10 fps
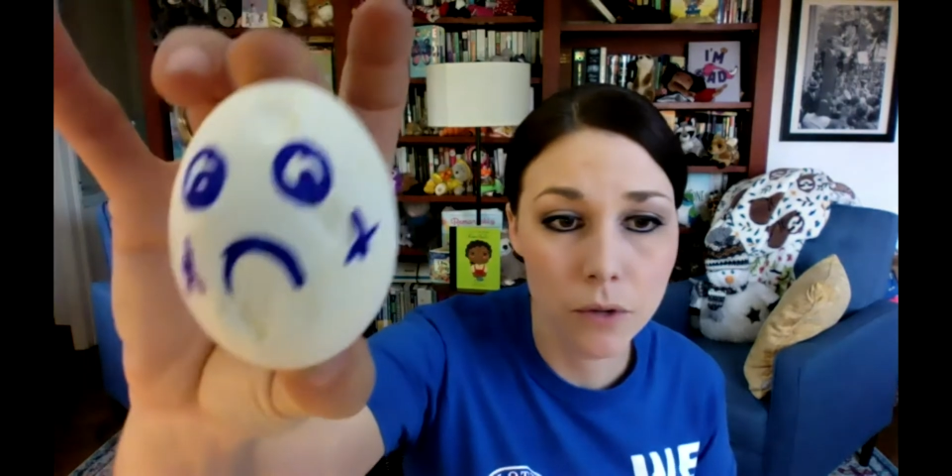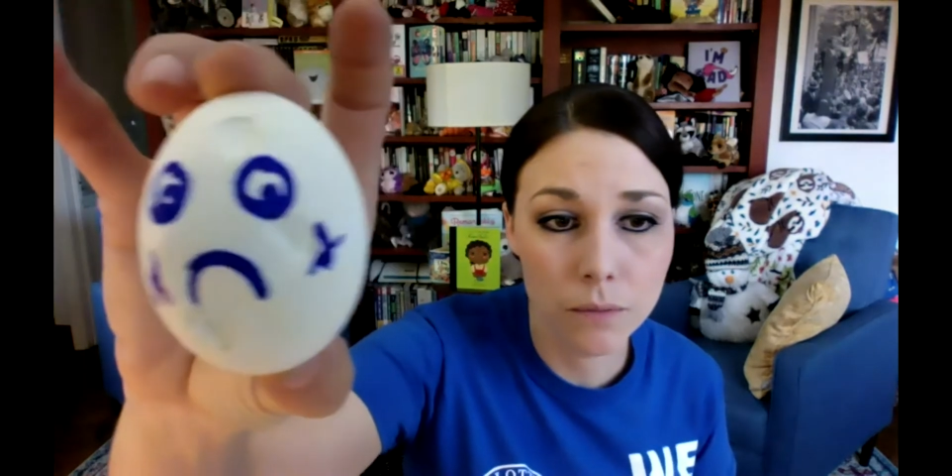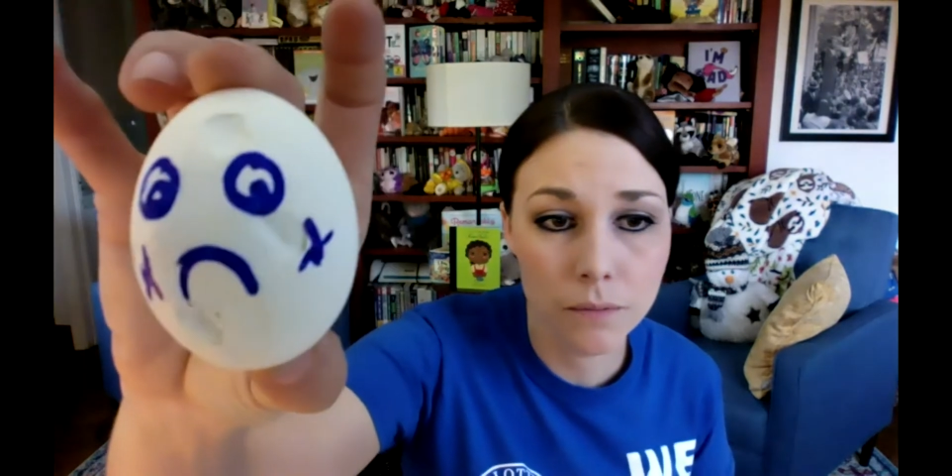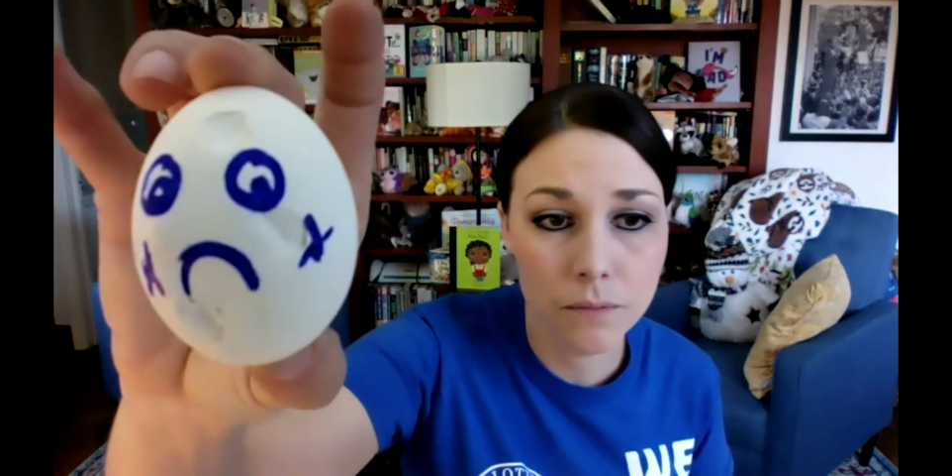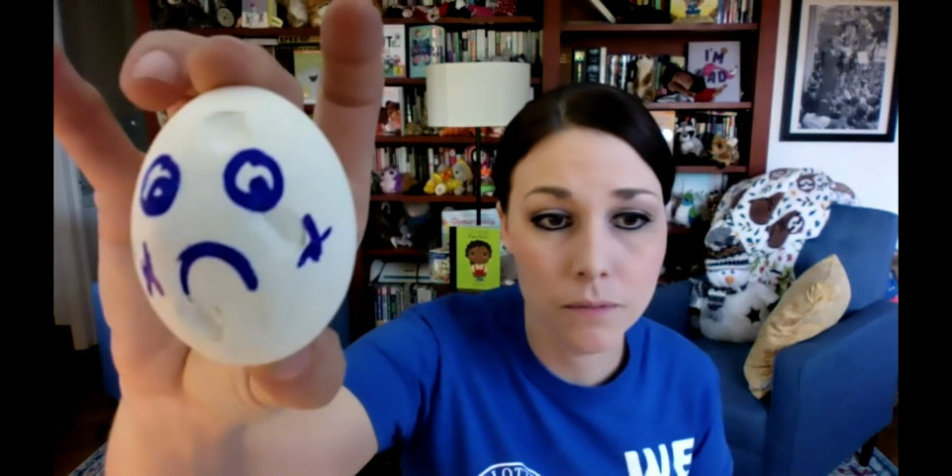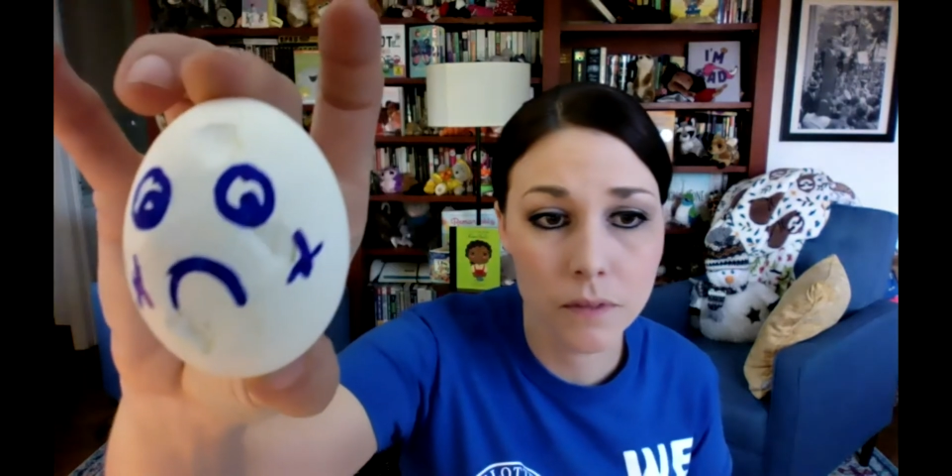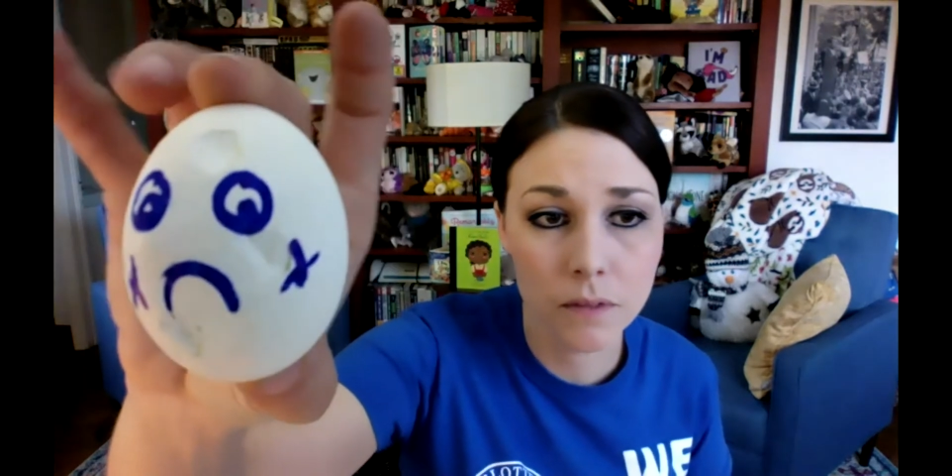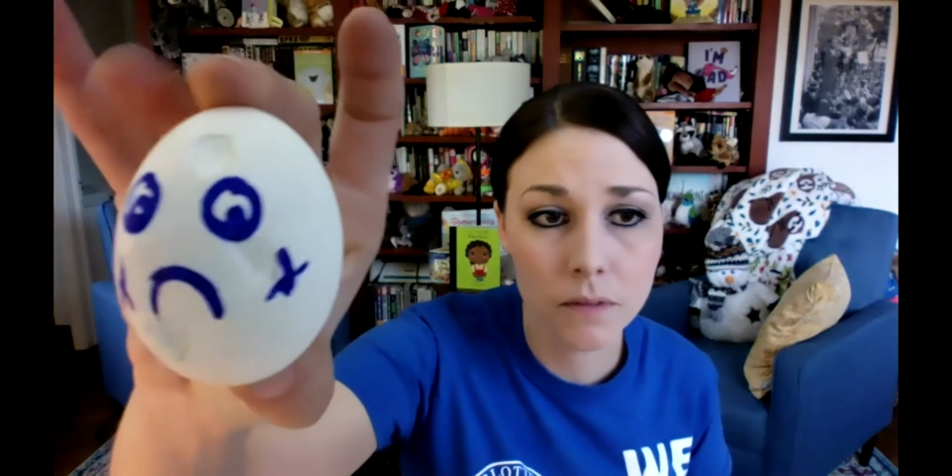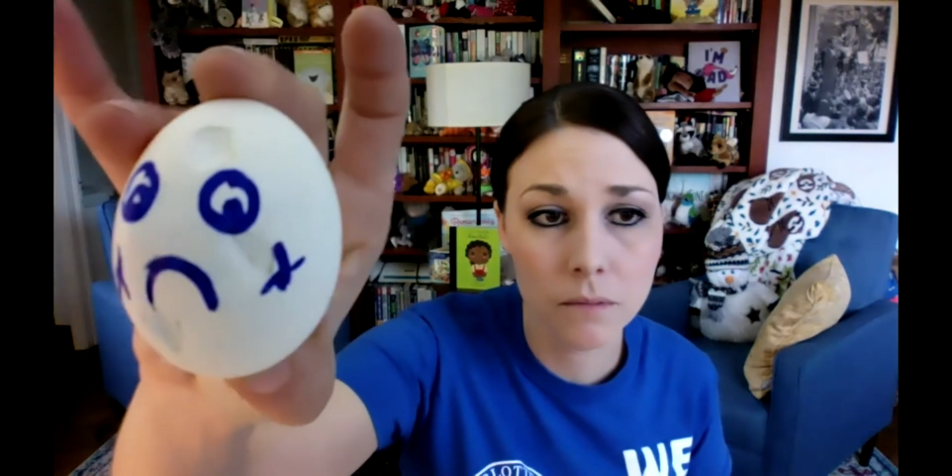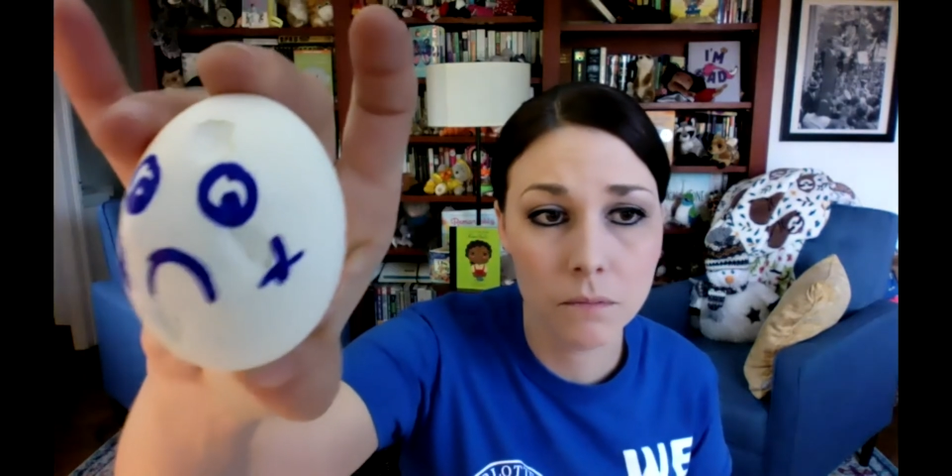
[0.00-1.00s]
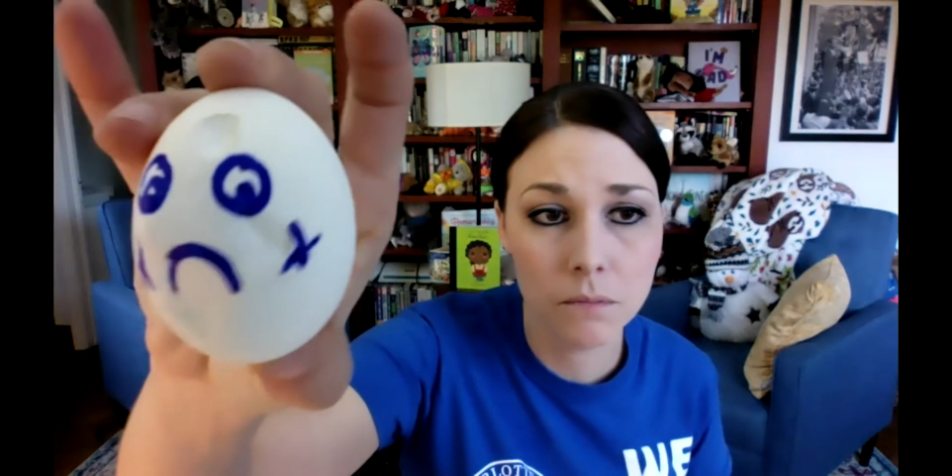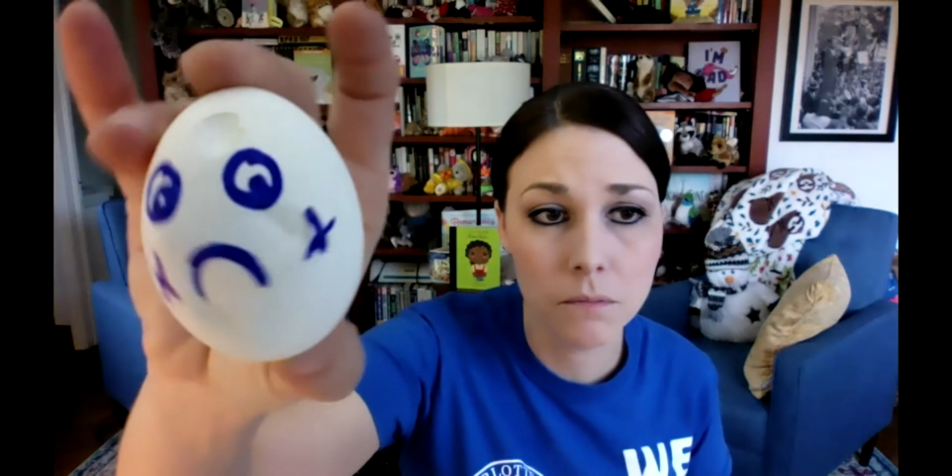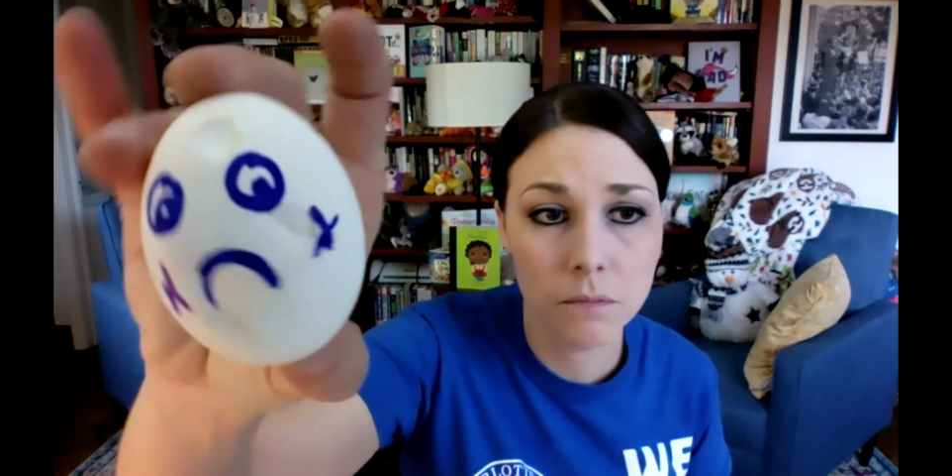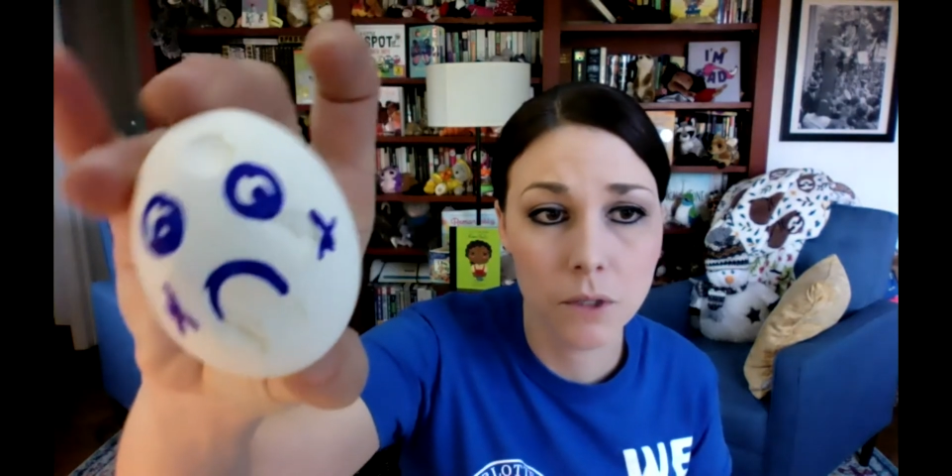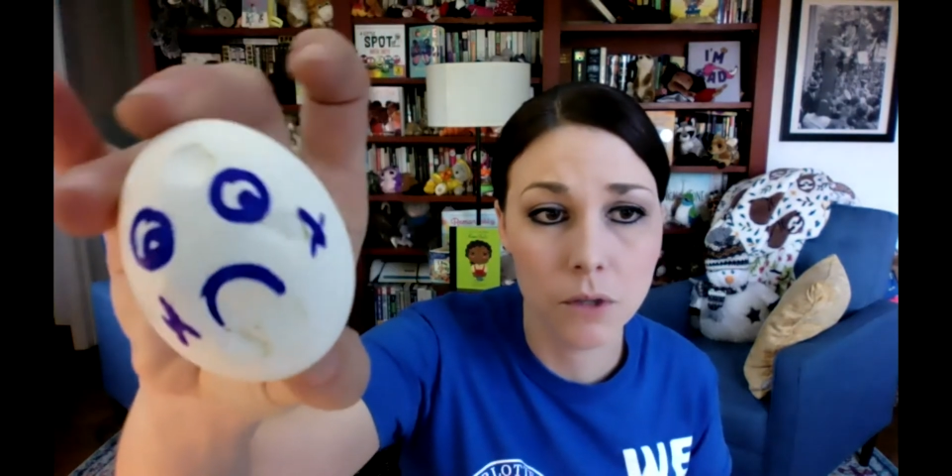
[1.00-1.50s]
him?
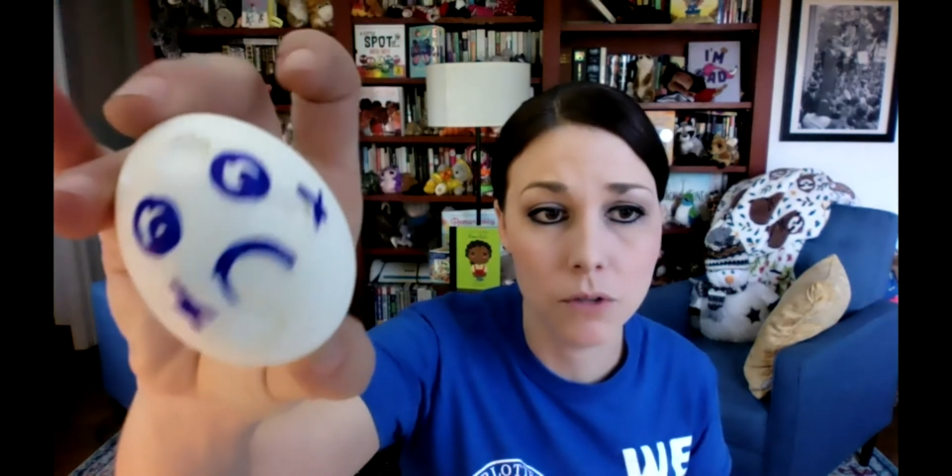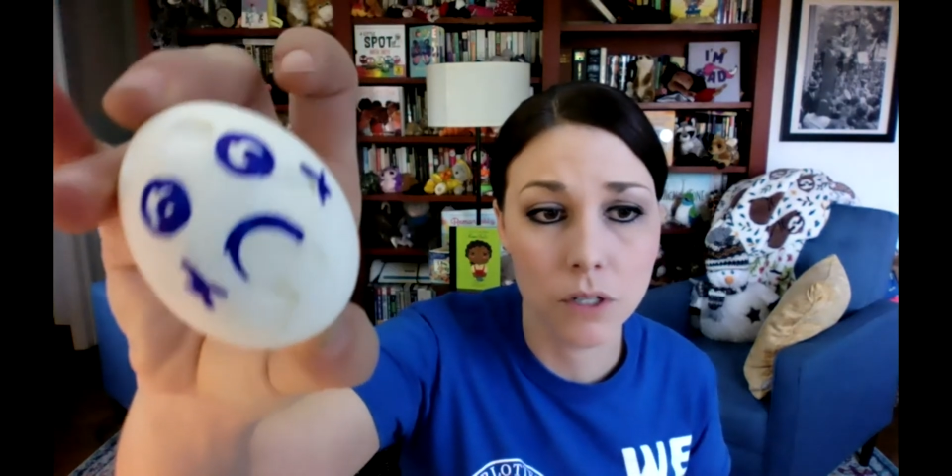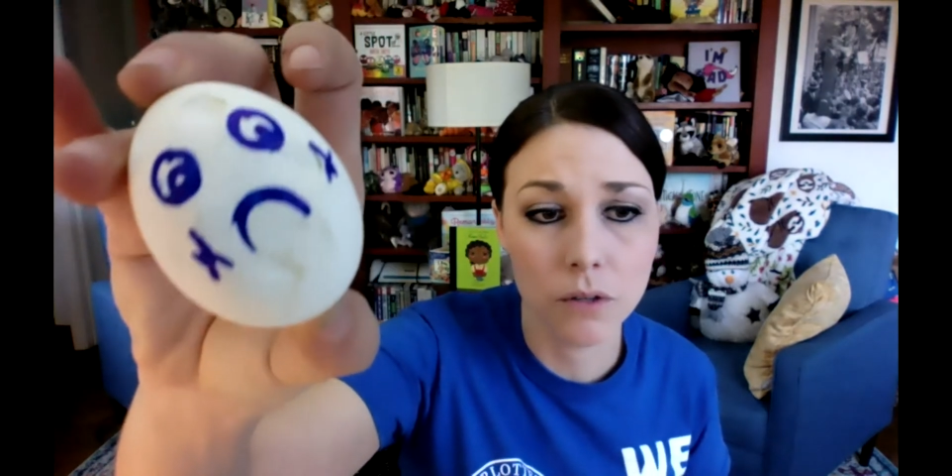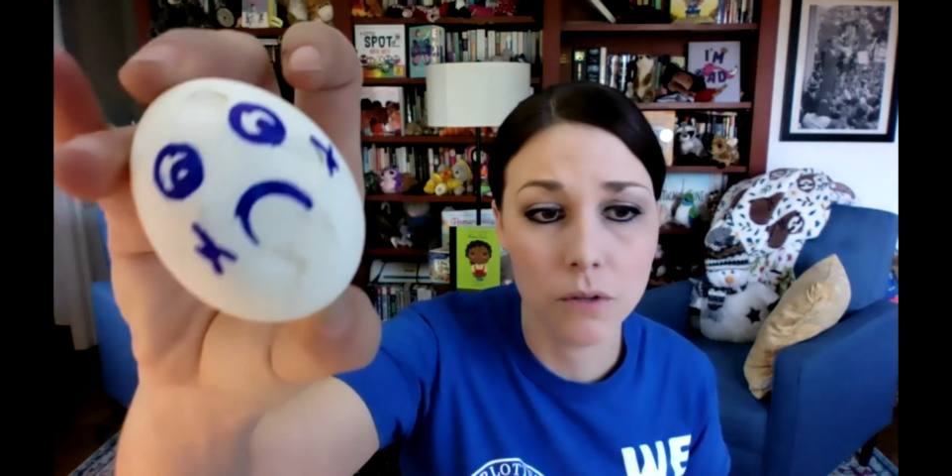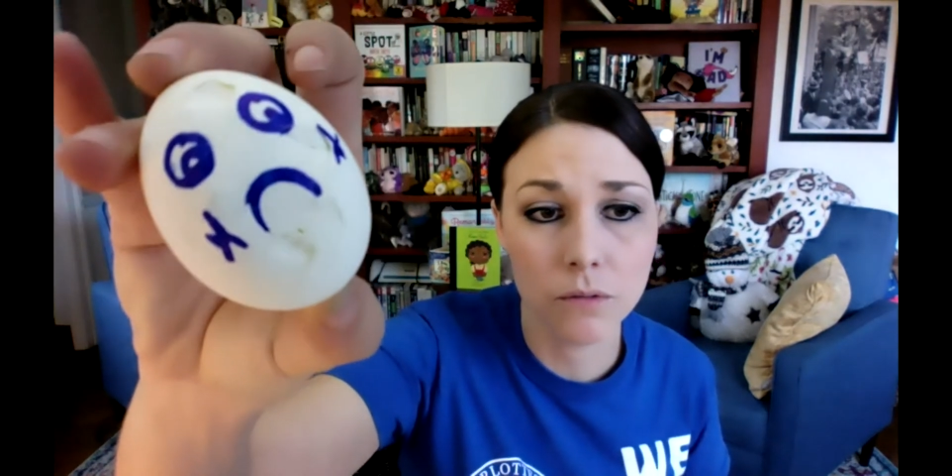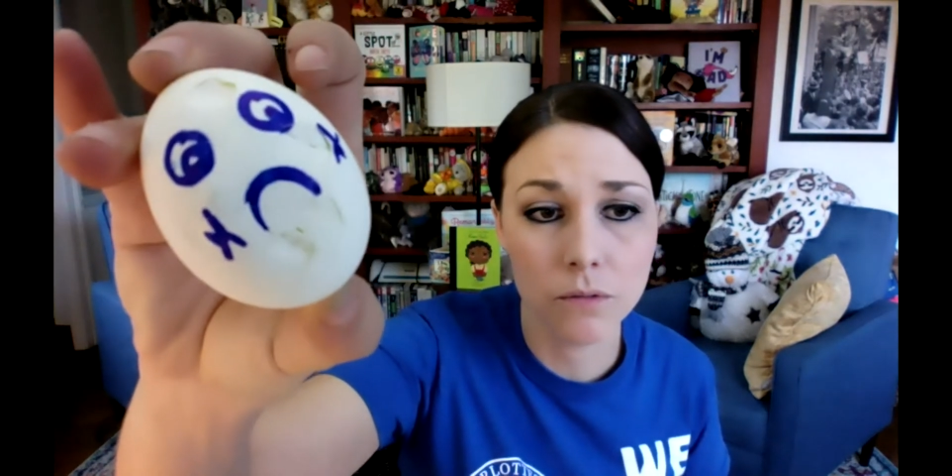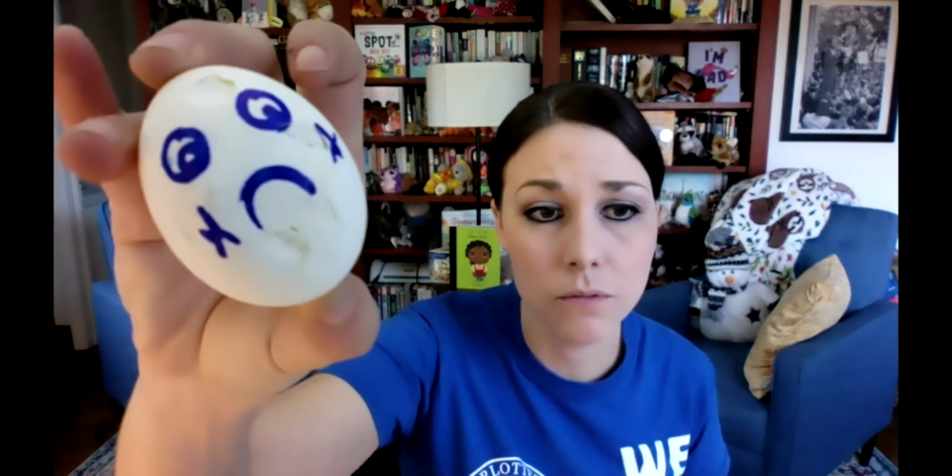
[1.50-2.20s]
Oh no.